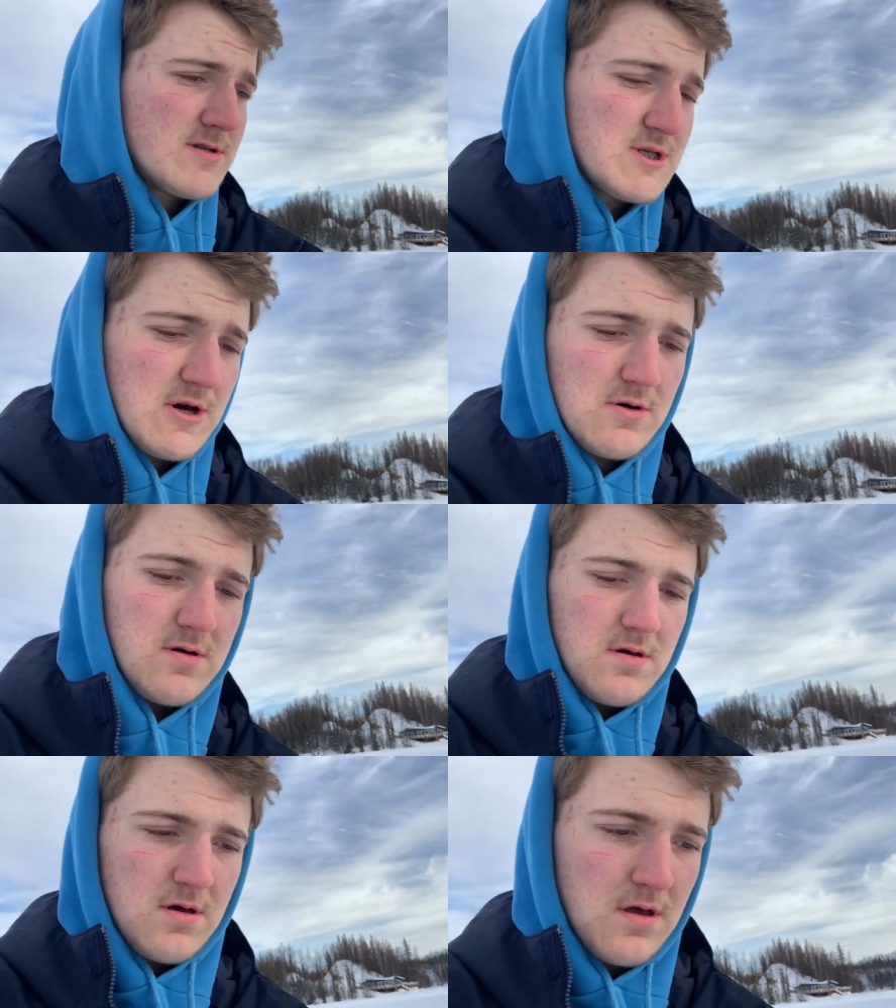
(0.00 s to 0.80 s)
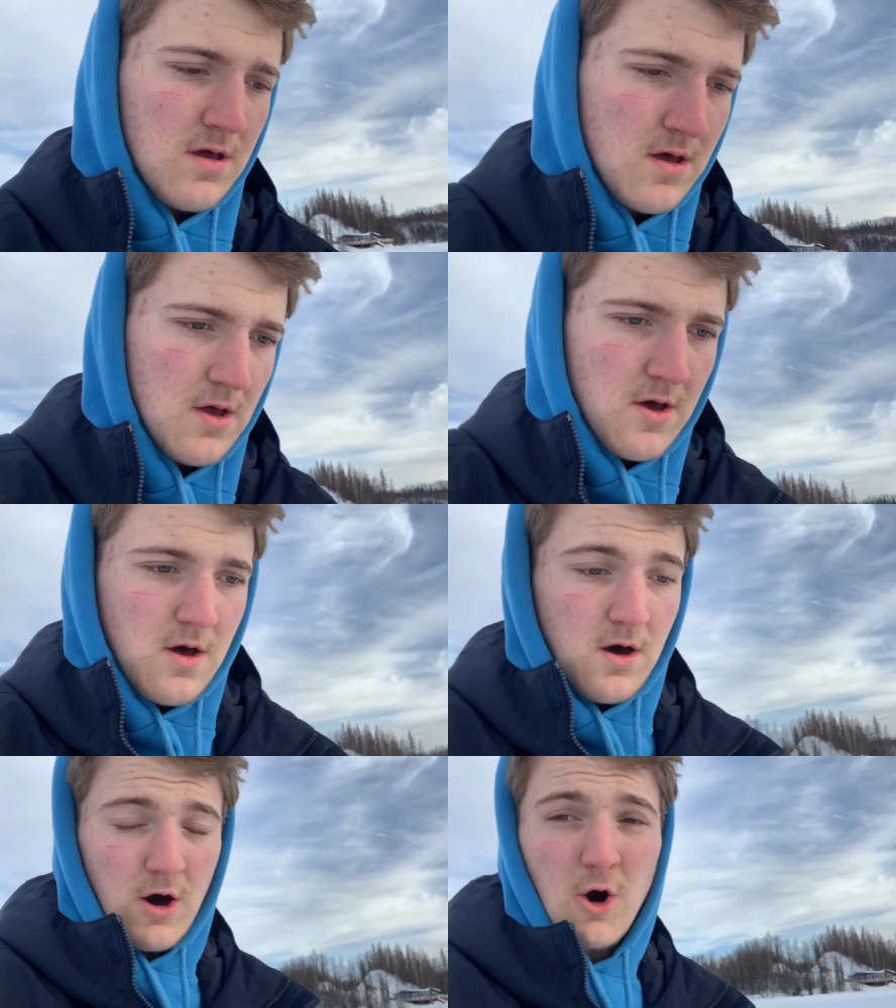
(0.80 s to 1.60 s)
So
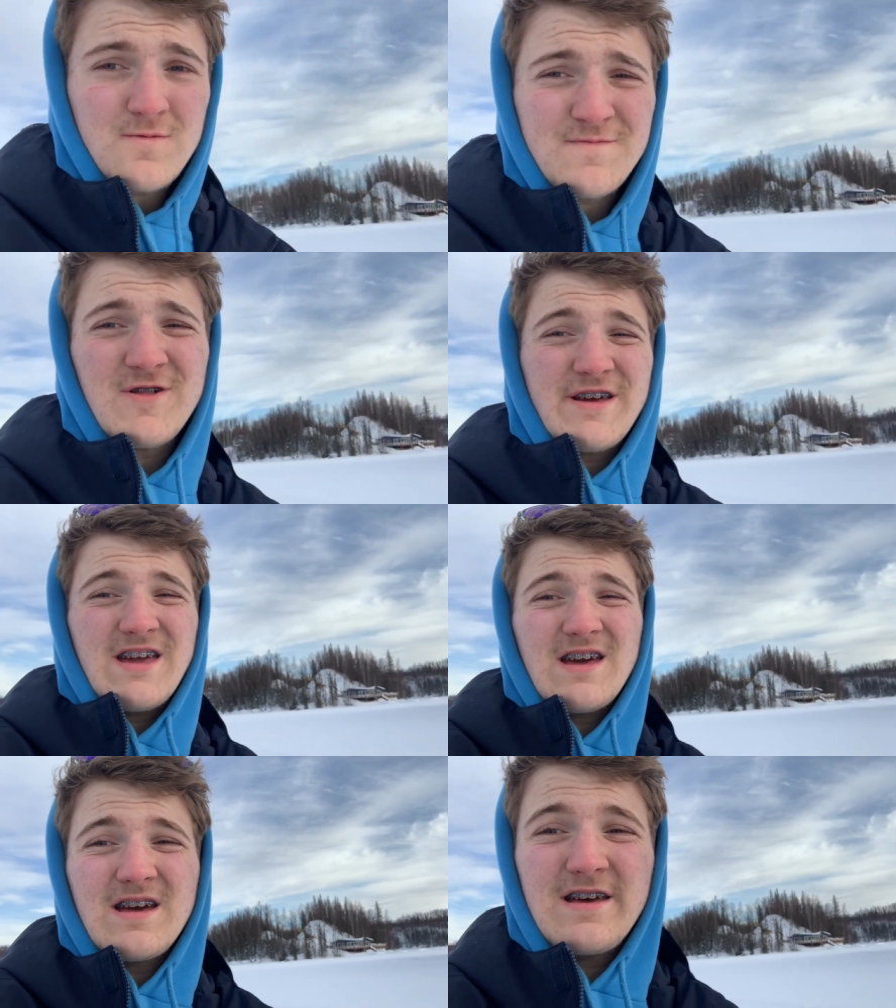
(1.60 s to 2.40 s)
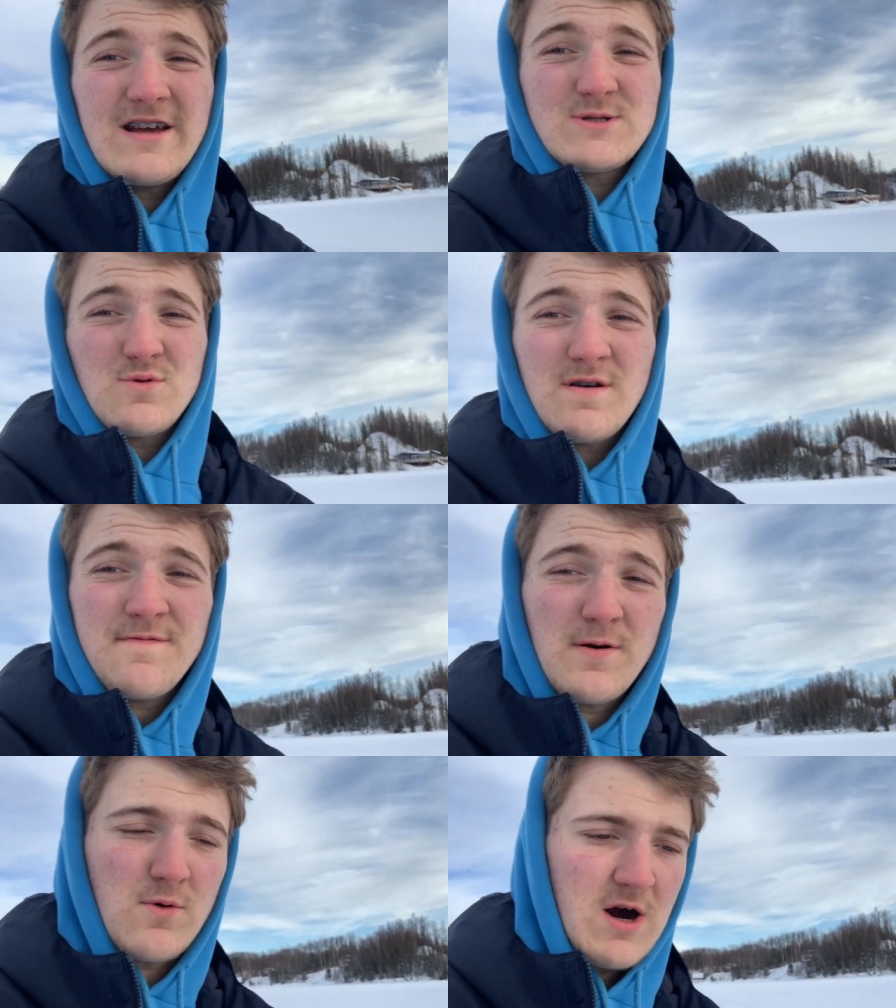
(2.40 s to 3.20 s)
hopefully it's
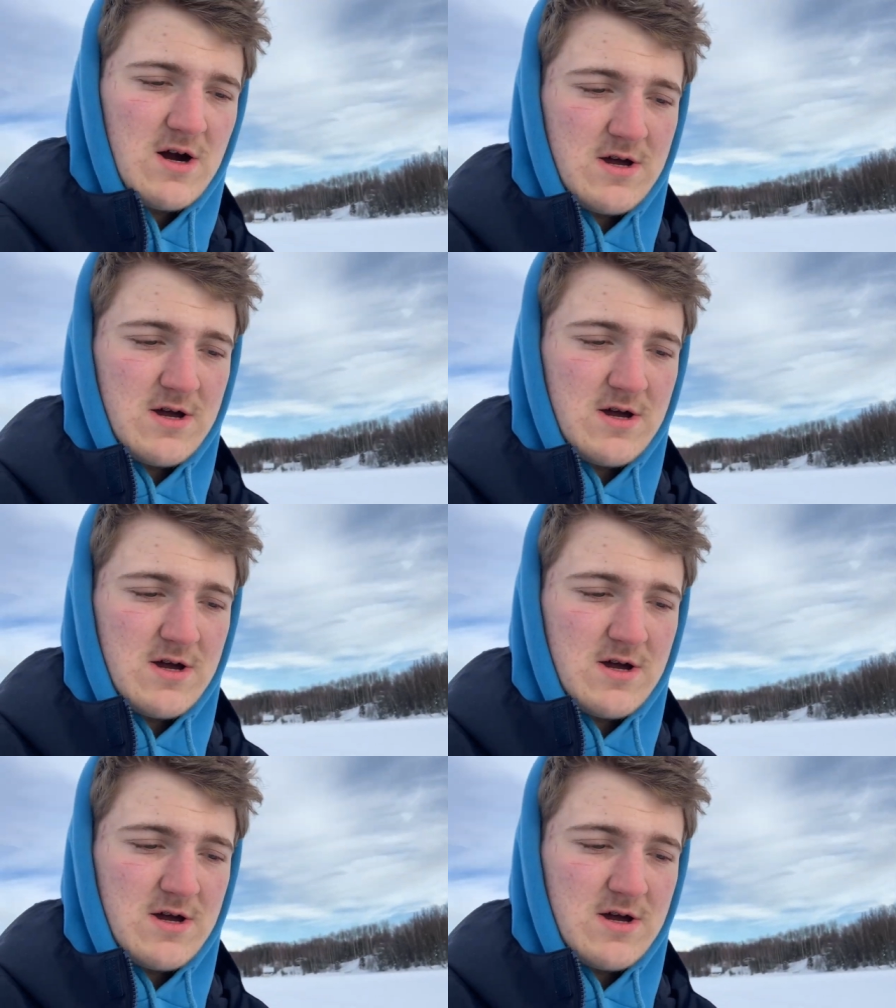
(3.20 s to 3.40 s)
worth the walk.